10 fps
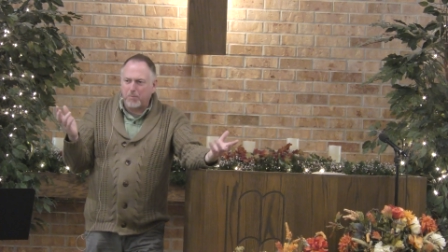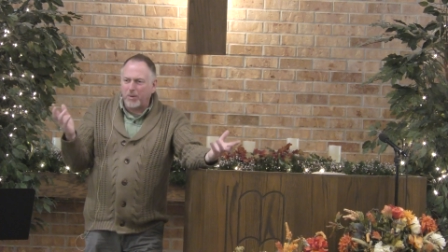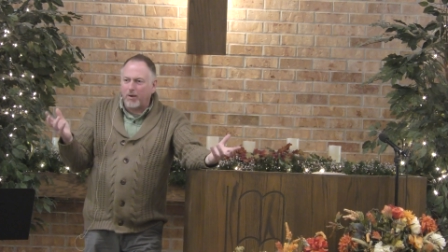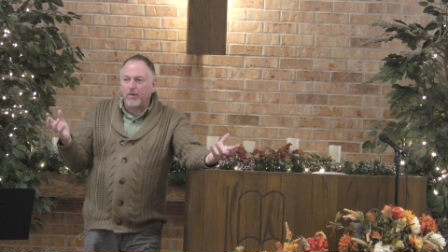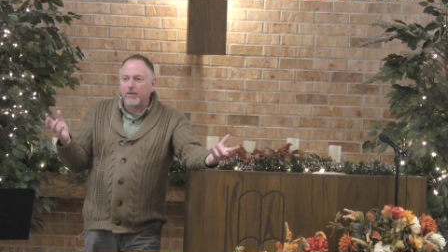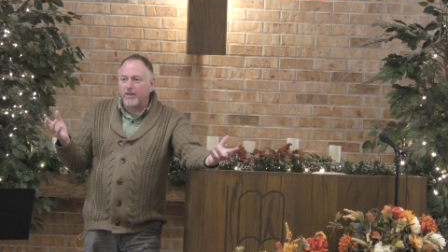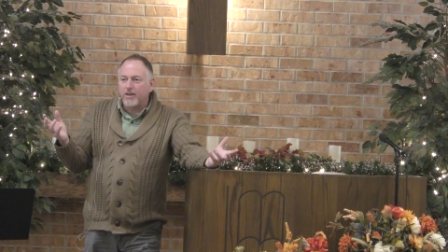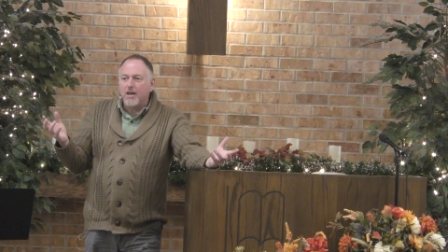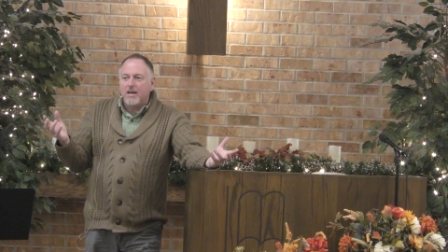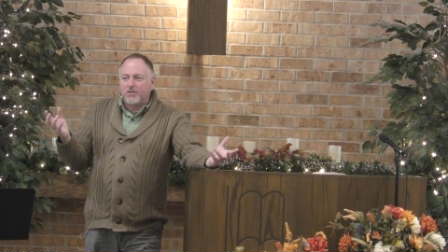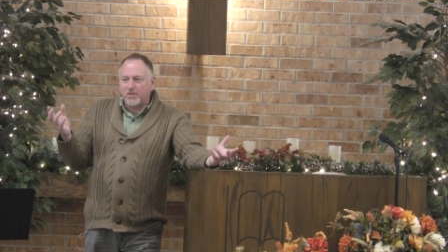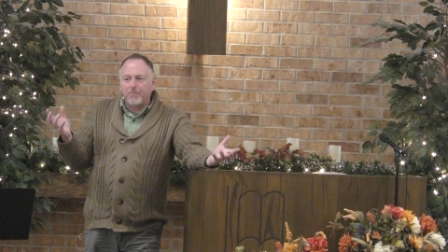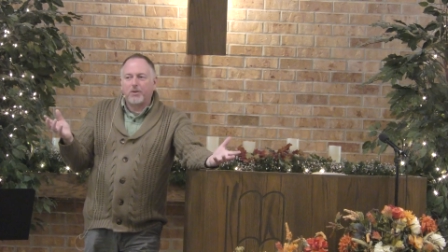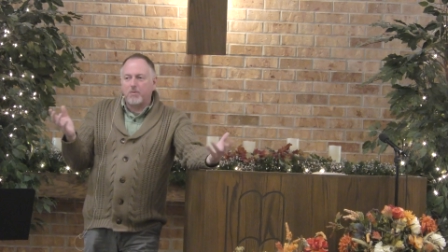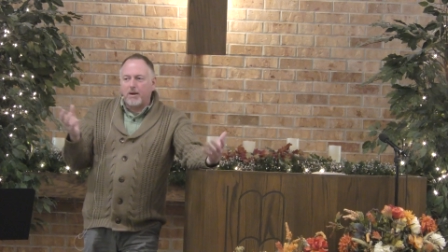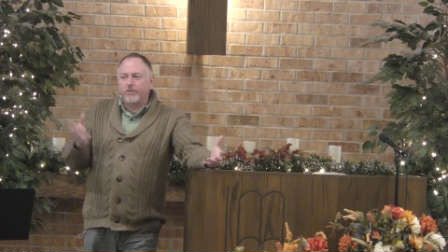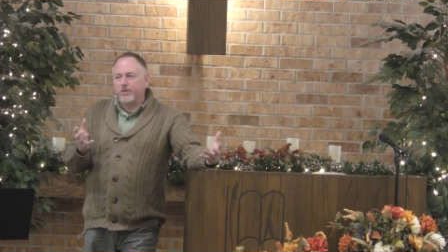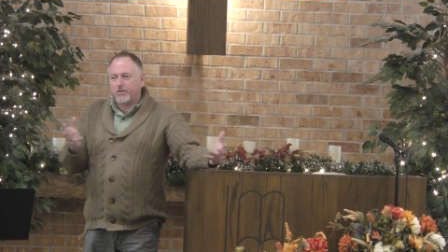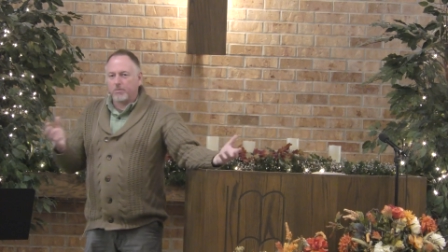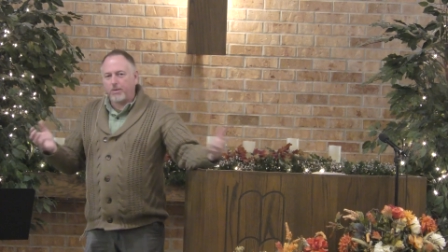Apparently, something about
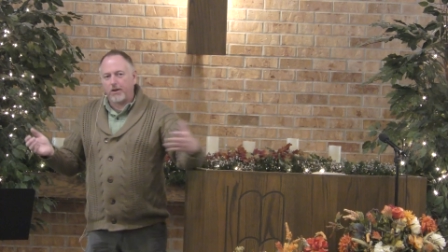this had